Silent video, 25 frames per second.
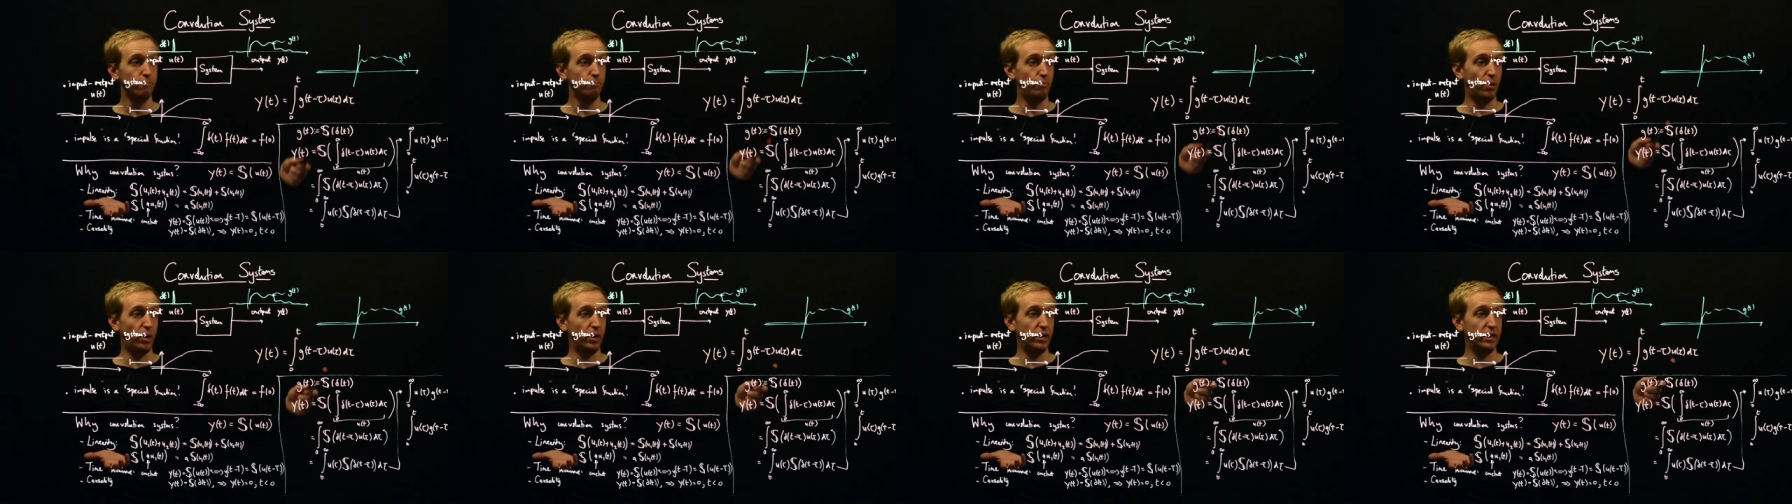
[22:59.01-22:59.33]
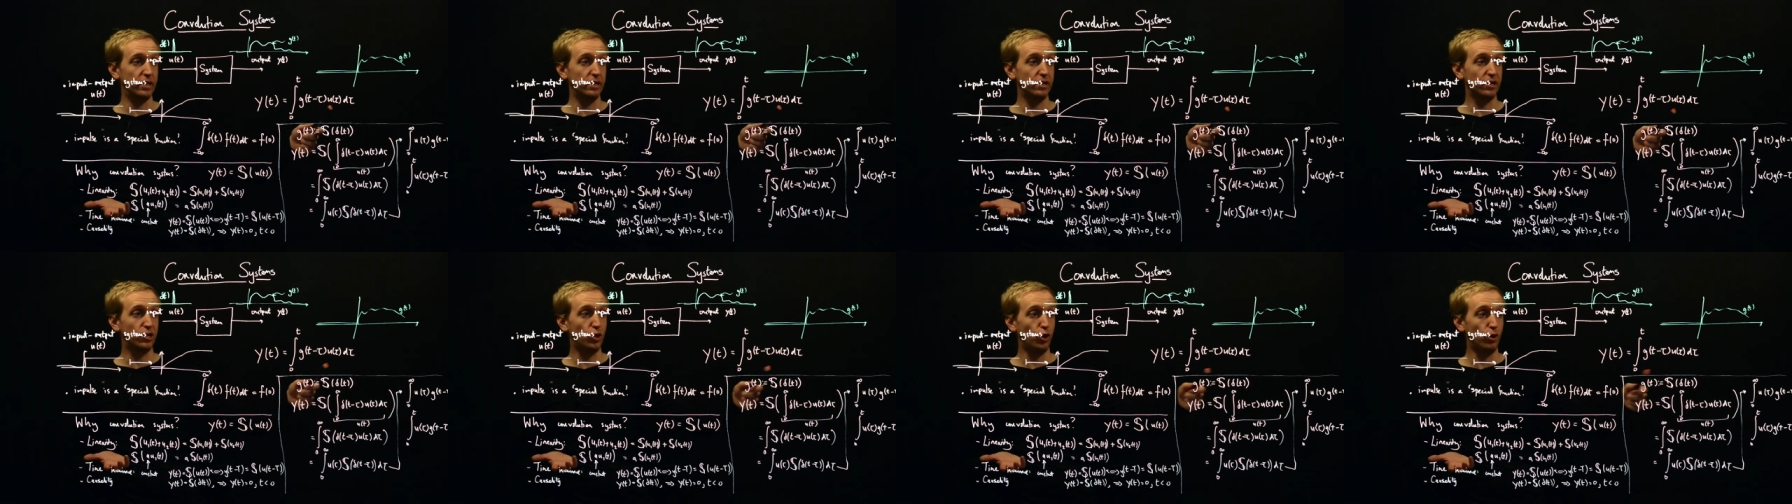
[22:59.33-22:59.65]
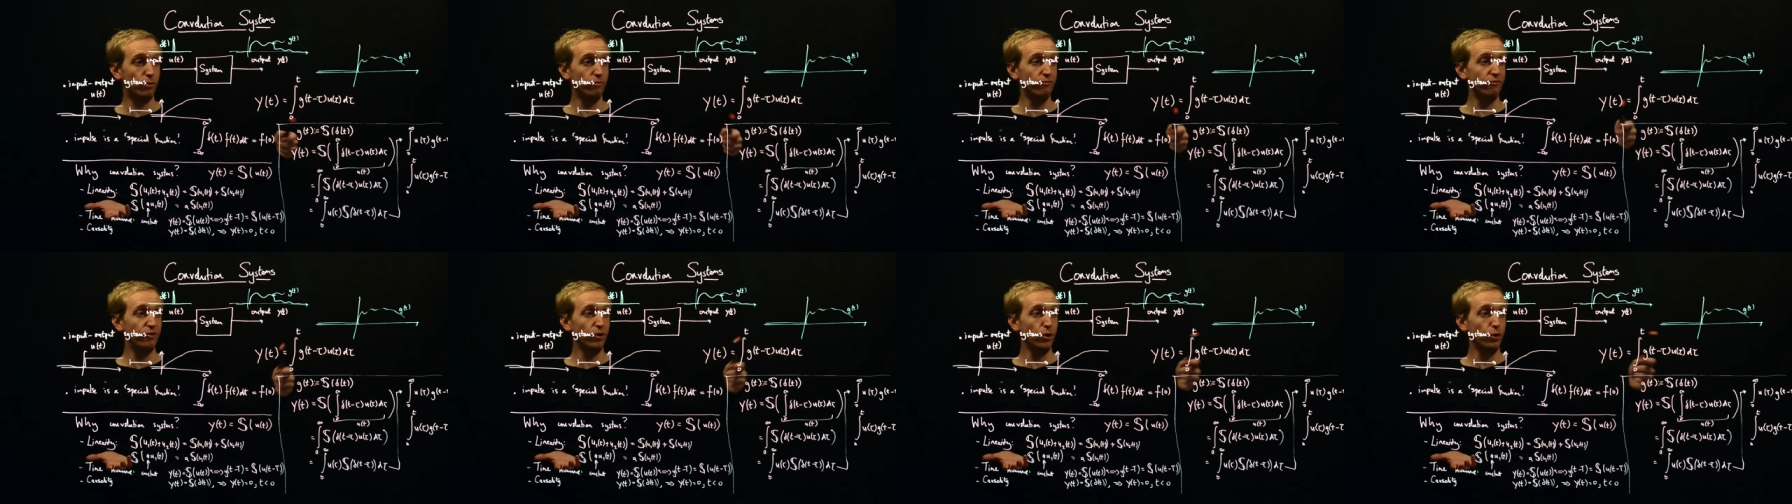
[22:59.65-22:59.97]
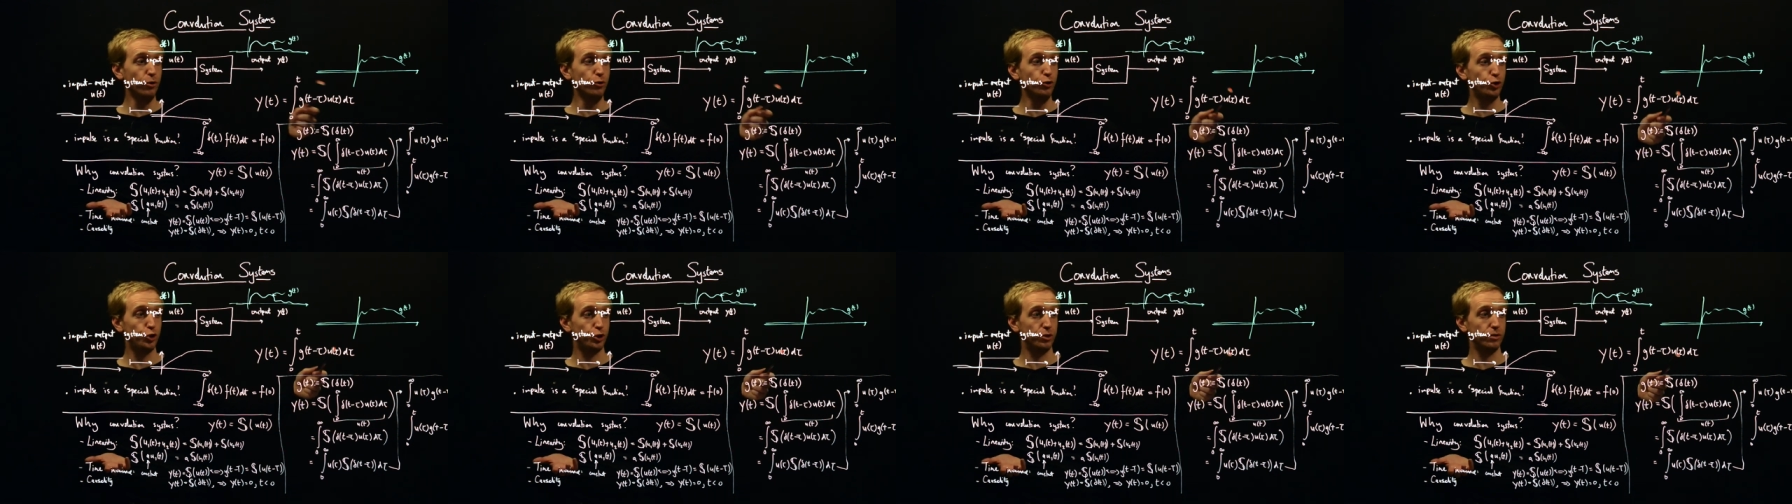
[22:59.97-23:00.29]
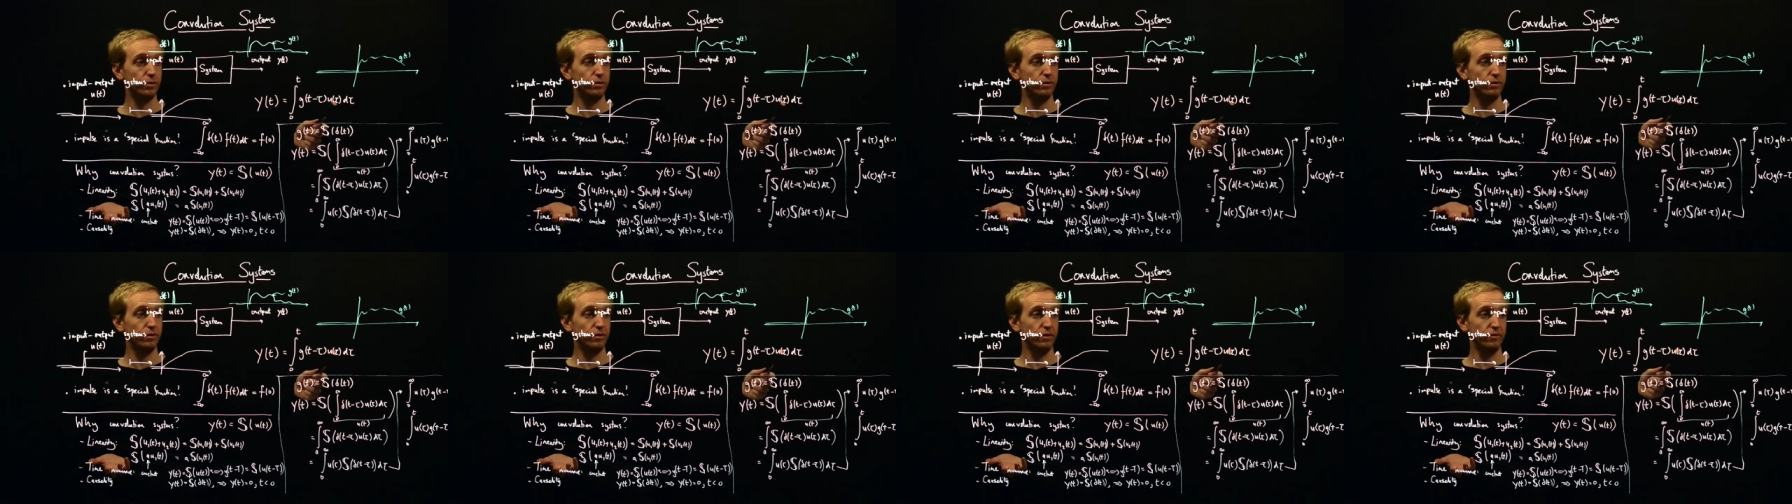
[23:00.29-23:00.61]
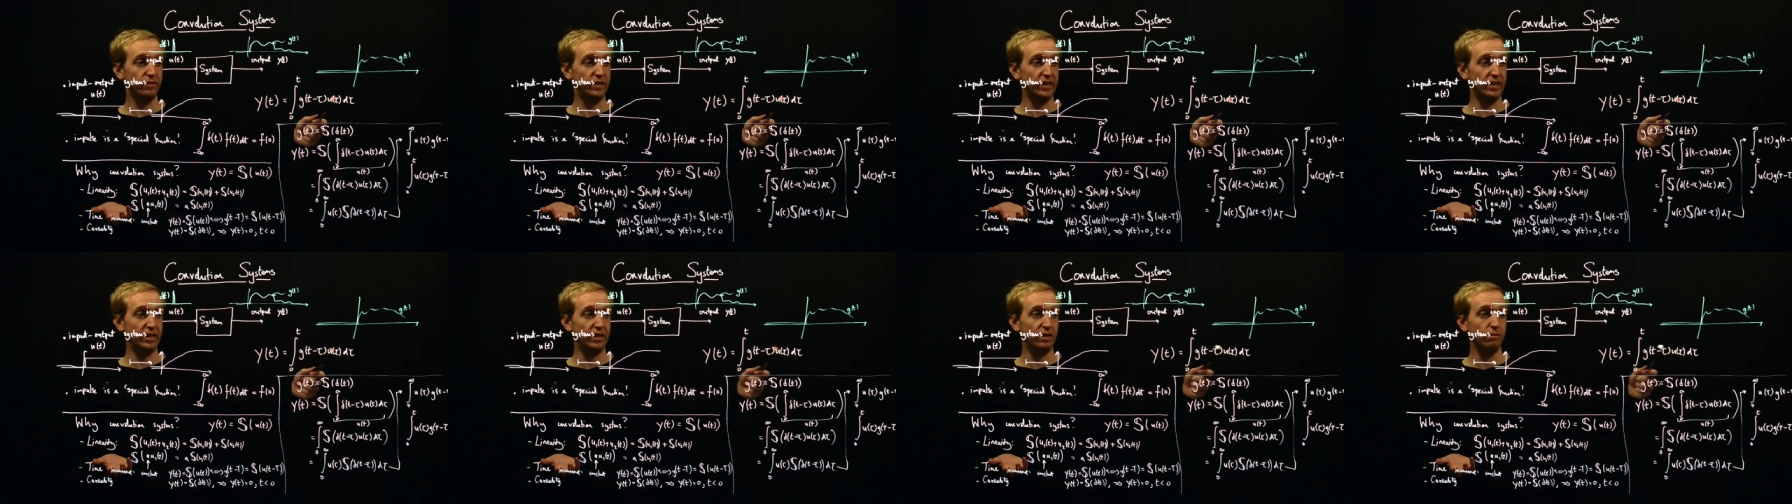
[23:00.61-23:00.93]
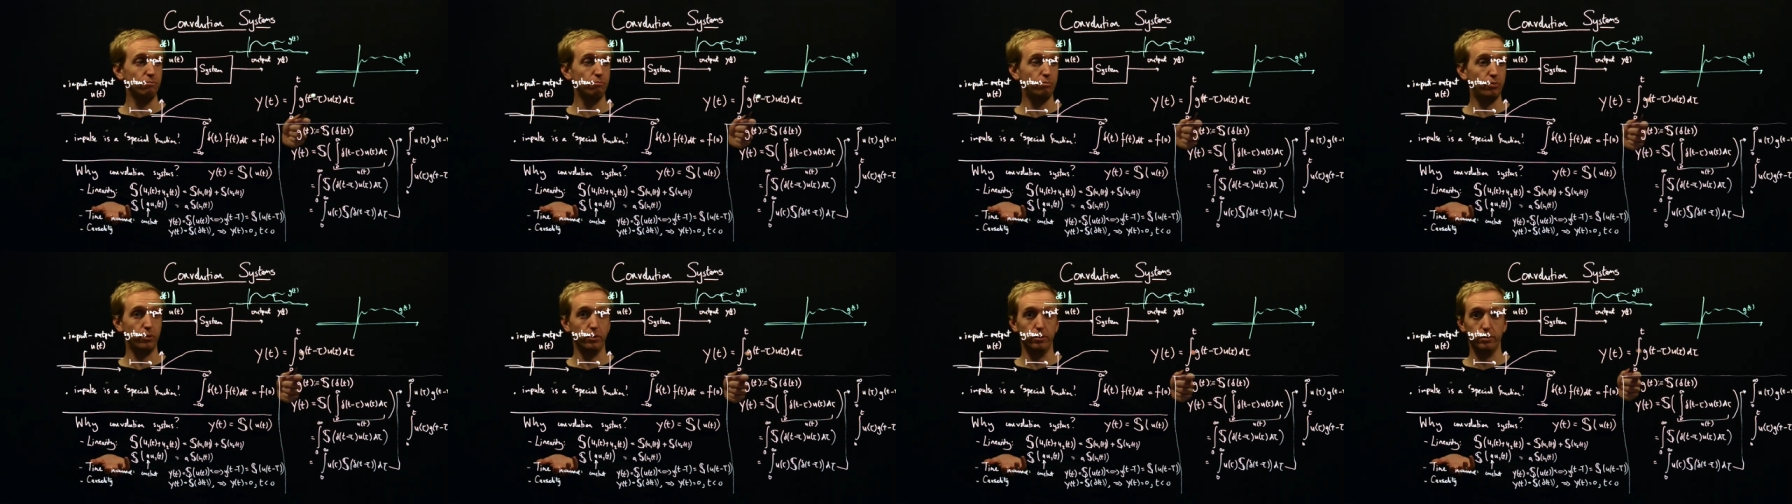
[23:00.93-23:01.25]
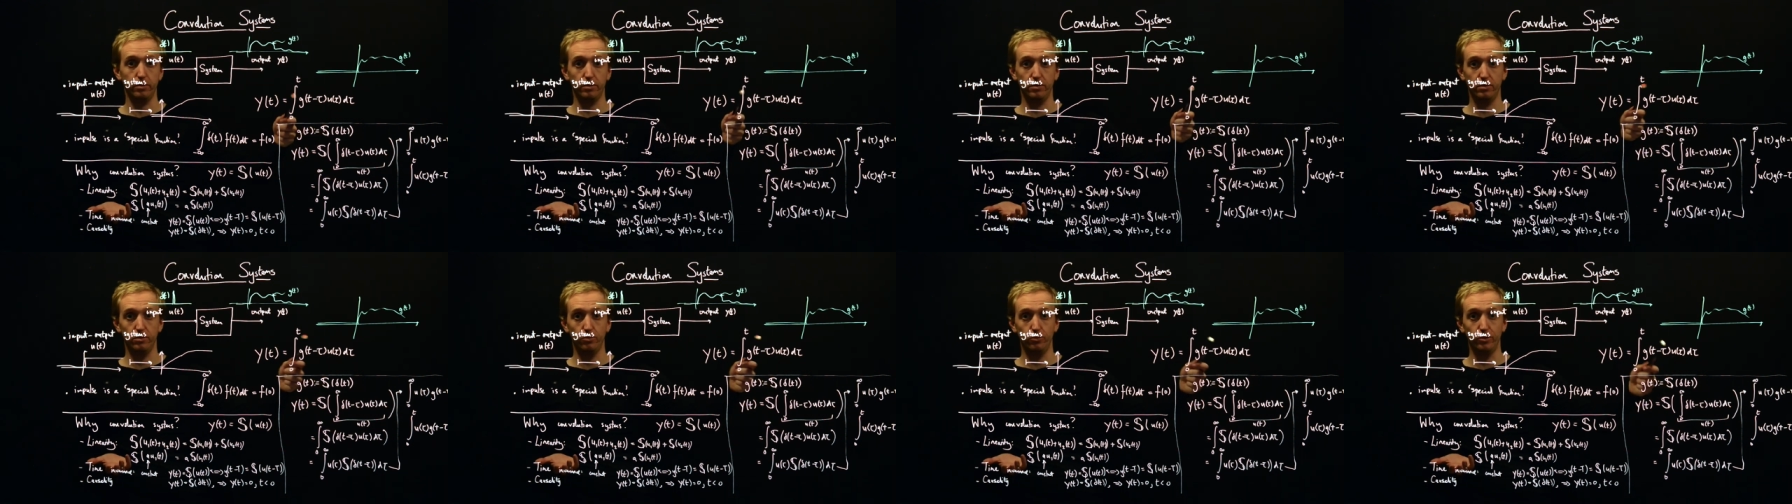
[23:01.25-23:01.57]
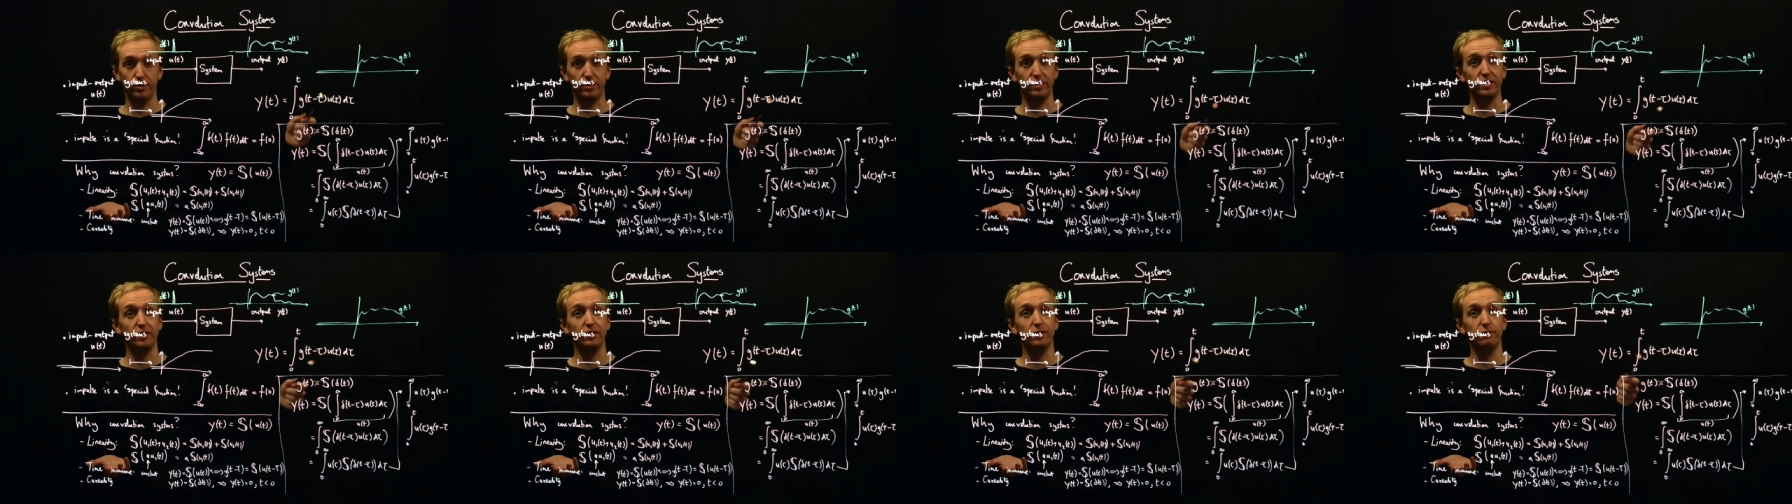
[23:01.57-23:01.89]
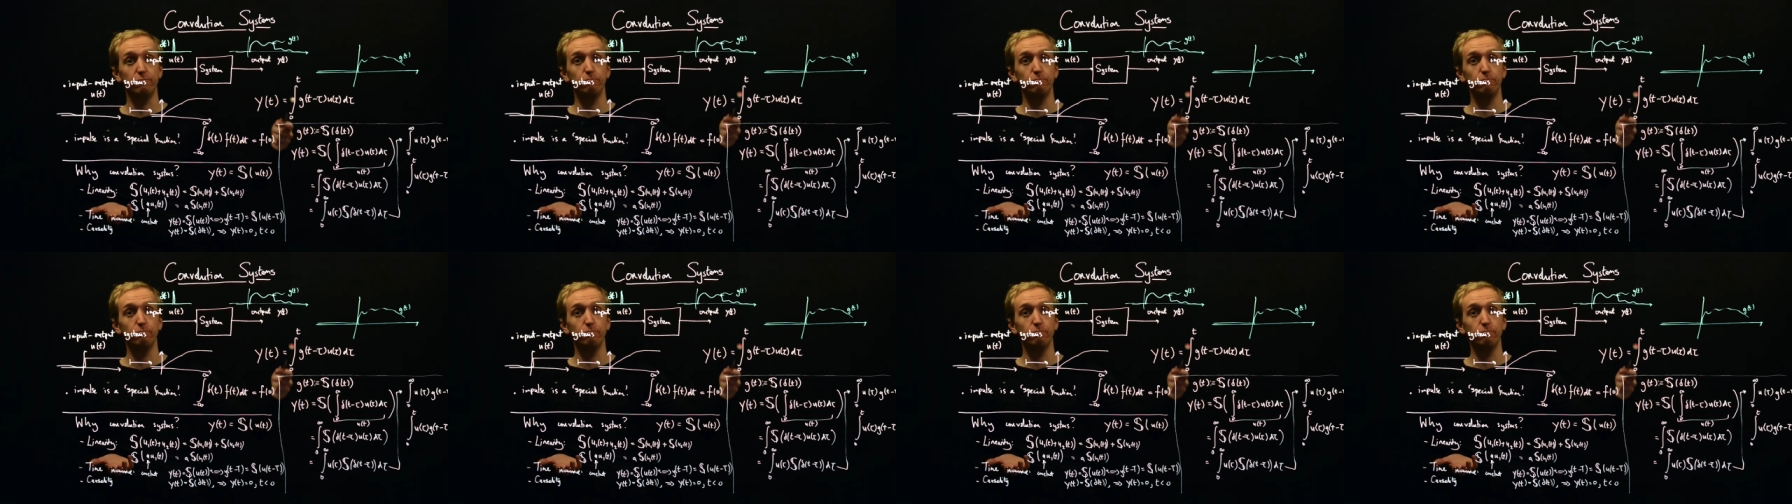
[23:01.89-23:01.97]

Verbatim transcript: by a convolution of the input with the